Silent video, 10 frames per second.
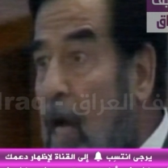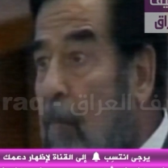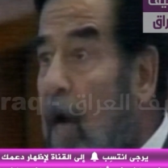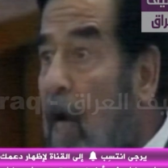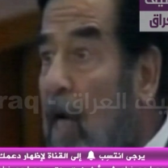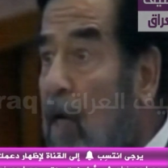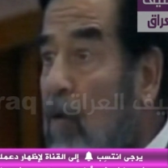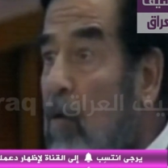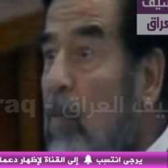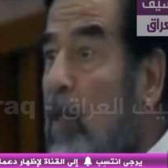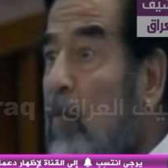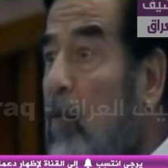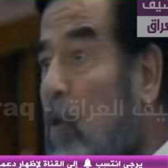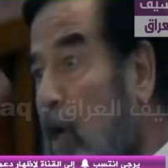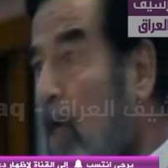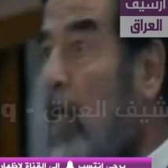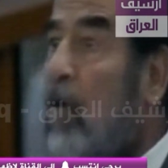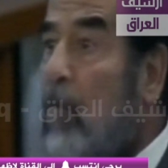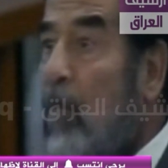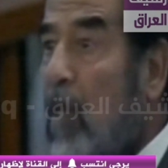Dujail and they
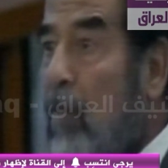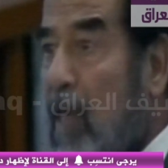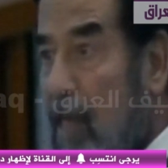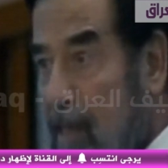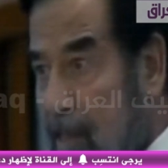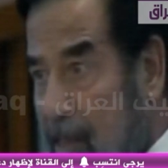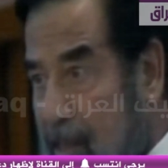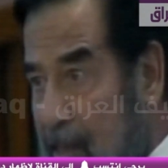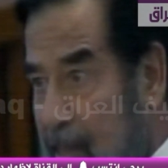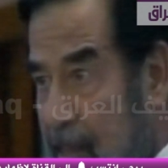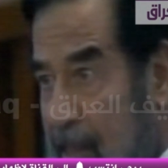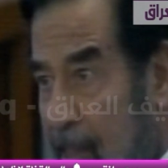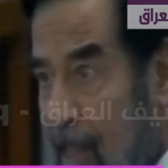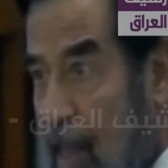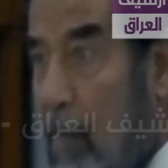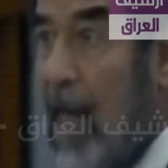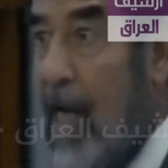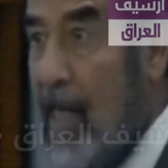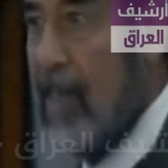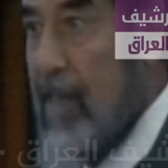were begging me
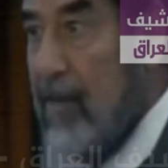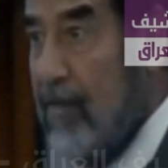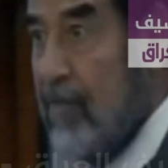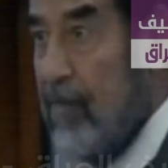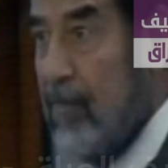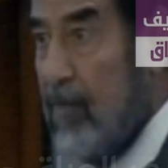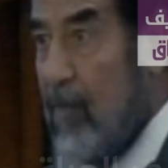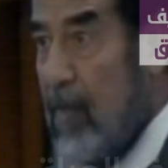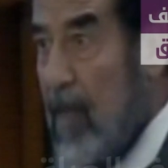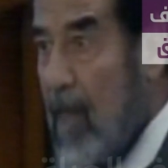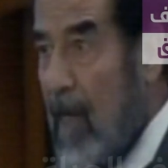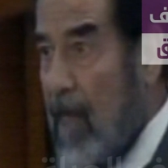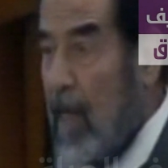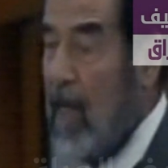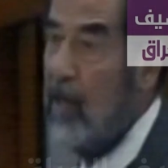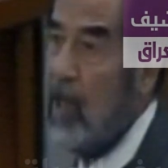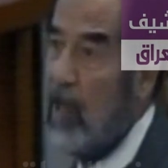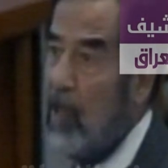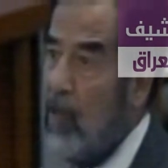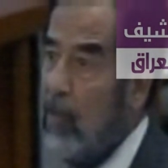to for me to return their lands, and I
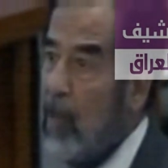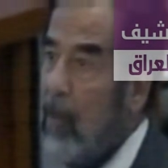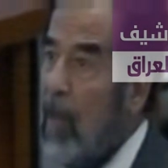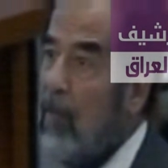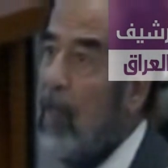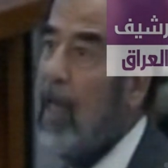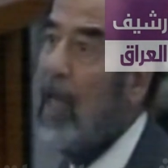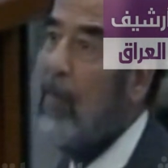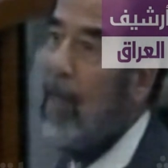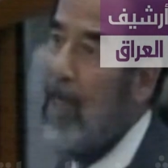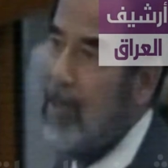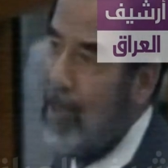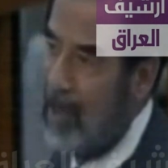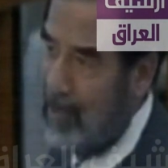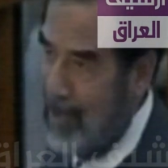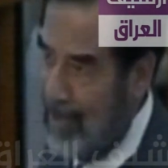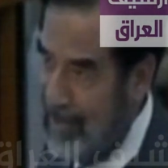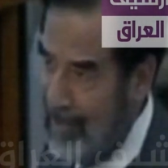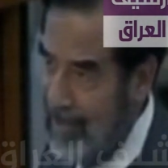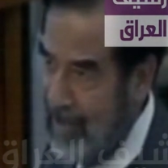did, even though they
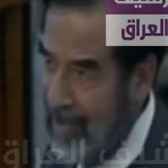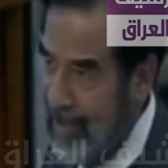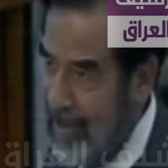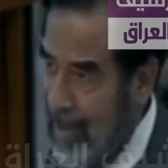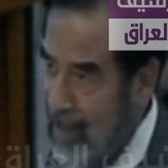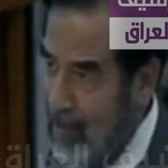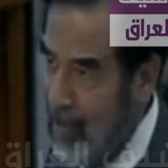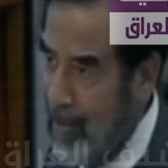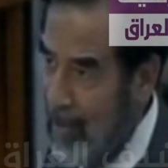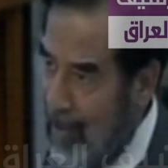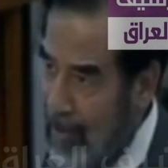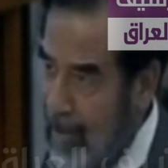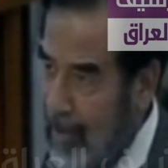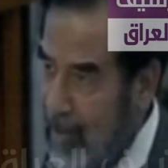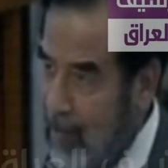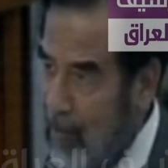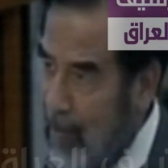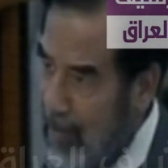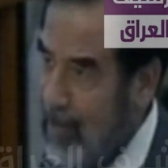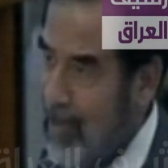had cashed
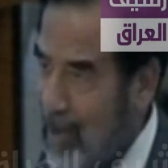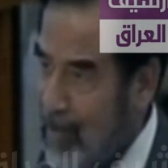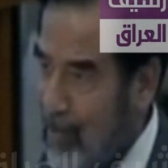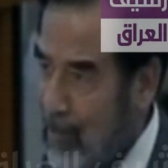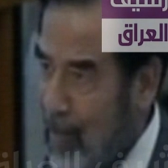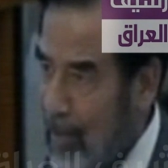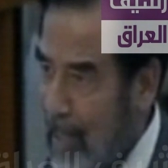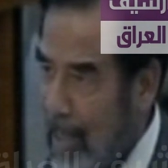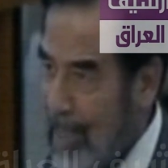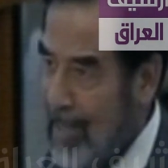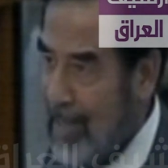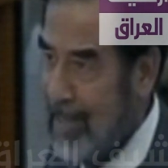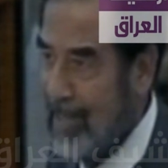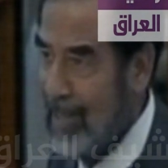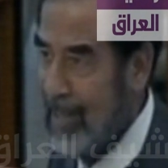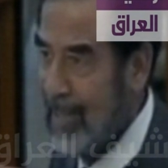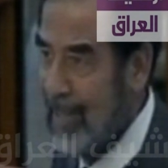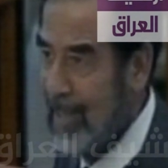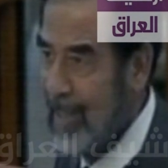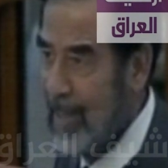the compensation. Of course,
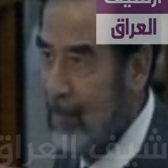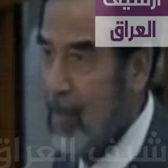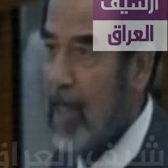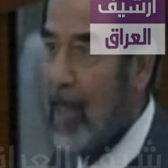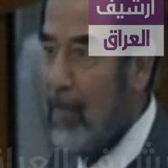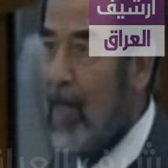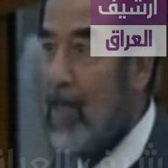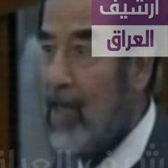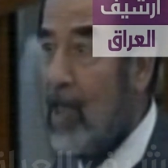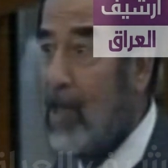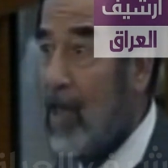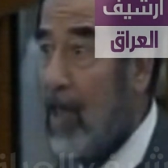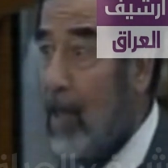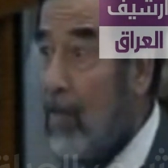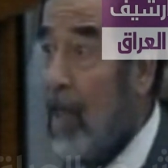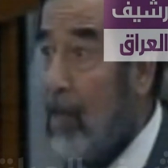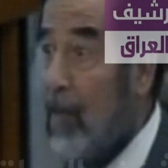I never took the compensation back